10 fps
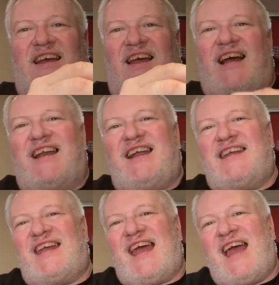And
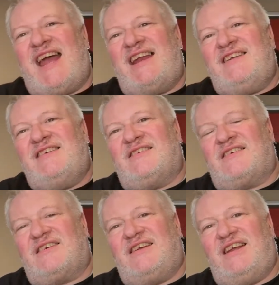again,
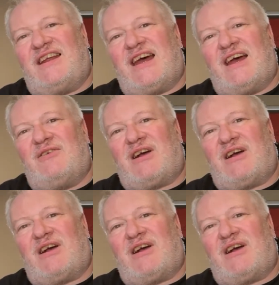you know,